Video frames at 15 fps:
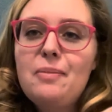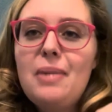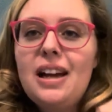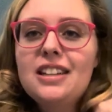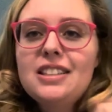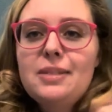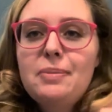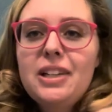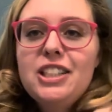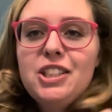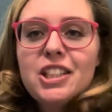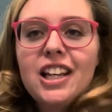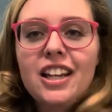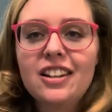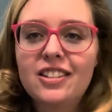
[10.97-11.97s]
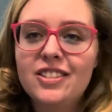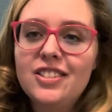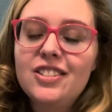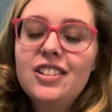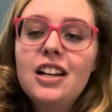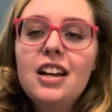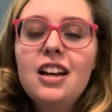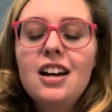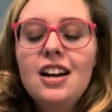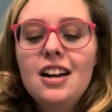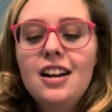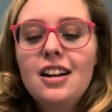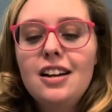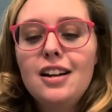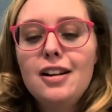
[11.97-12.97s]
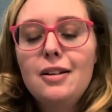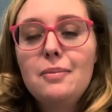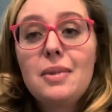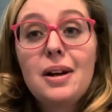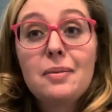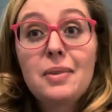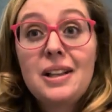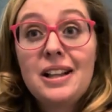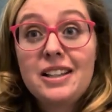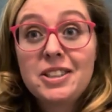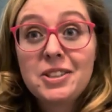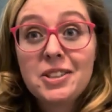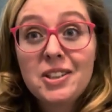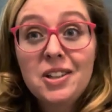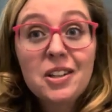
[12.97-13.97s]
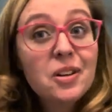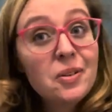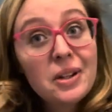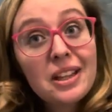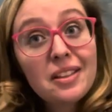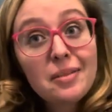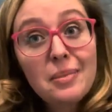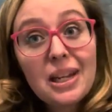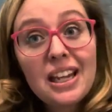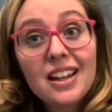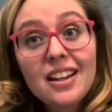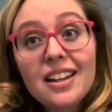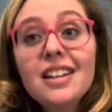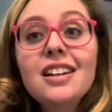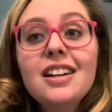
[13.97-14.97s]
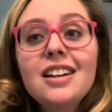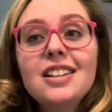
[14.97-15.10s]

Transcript: back to my channel. Um, glad you all are with me.